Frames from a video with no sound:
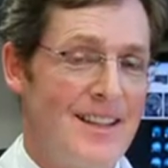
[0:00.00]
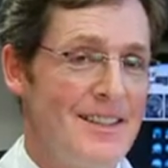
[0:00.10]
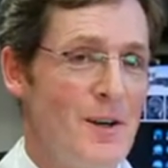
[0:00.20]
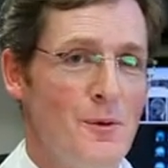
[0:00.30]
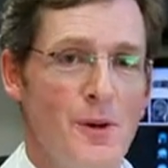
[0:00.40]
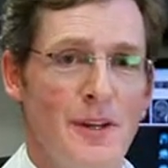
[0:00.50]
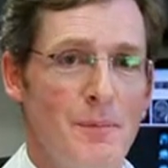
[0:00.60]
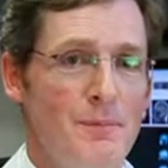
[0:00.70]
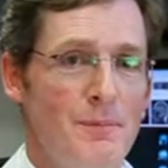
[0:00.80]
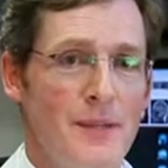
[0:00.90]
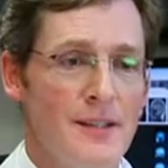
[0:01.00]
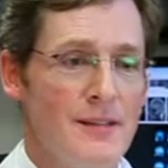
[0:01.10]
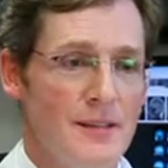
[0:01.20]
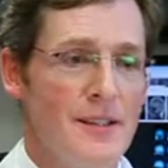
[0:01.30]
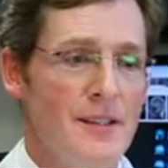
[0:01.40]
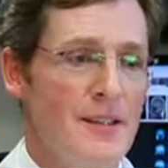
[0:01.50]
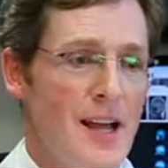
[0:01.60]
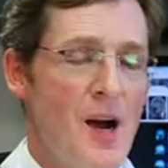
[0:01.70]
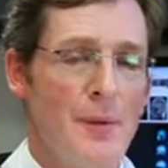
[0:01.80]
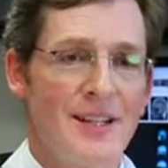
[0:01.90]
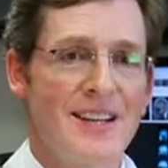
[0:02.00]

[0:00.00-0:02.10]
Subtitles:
Don't worry, the helmet is